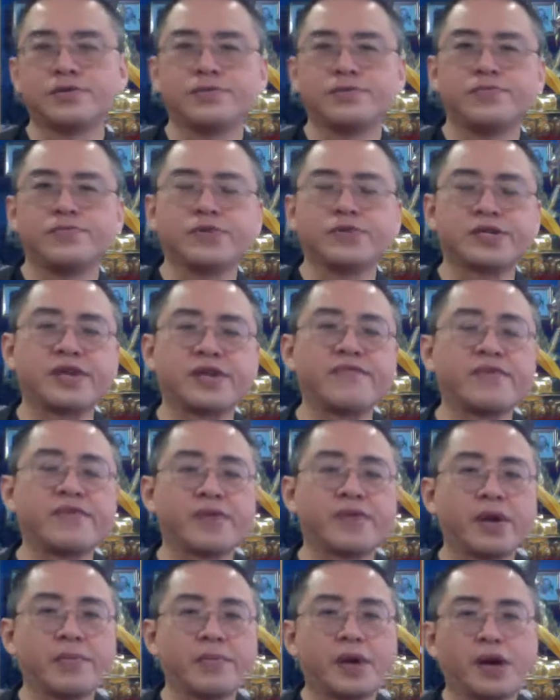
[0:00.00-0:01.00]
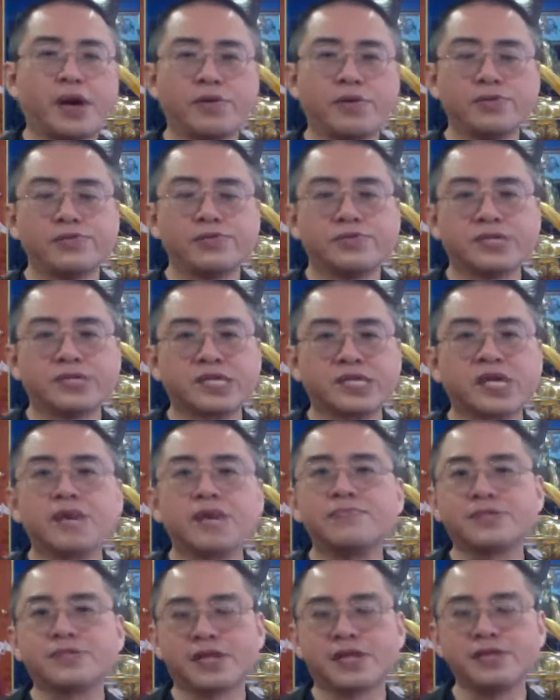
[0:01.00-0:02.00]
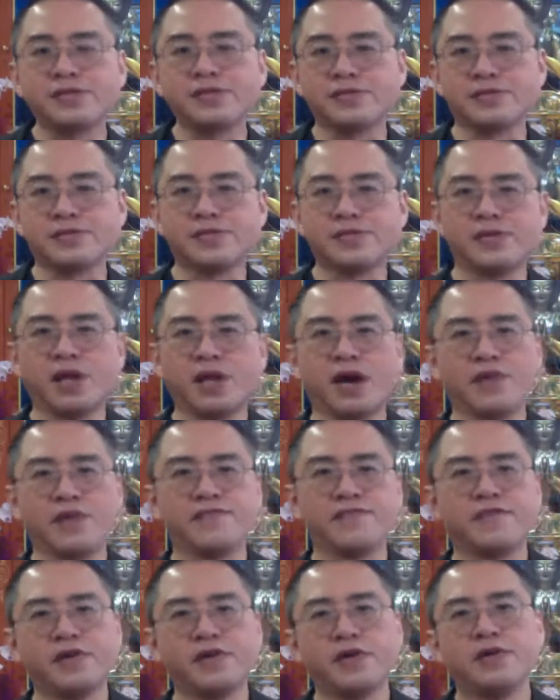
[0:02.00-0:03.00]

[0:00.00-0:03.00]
we give away power to circumstances in life,